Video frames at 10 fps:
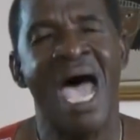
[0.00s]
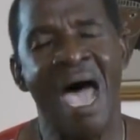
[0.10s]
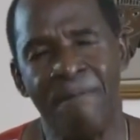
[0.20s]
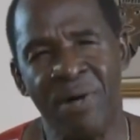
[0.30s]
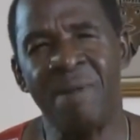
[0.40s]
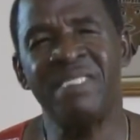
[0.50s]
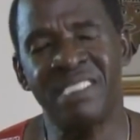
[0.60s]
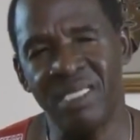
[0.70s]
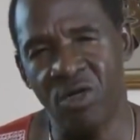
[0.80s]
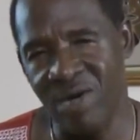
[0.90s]
I
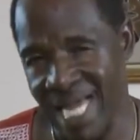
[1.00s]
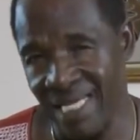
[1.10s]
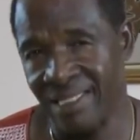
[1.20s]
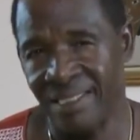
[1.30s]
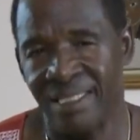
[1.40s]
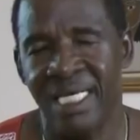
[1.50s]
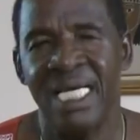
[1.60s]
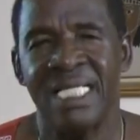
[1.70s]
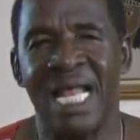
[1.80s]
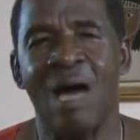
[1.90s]
promised the Creator
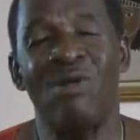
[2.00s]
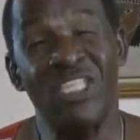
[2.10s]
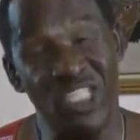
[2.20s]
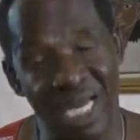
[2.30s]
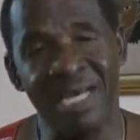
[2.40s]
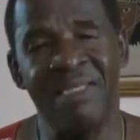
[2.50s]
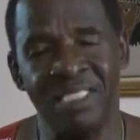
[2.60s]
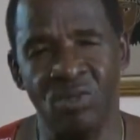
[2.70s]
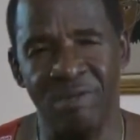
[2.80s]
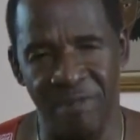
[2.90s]
that I would share
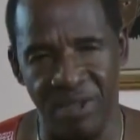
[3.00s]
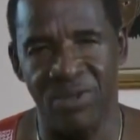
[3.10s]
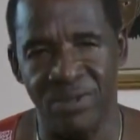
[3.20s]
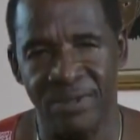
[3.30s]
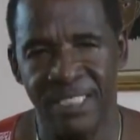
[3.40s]
this with you.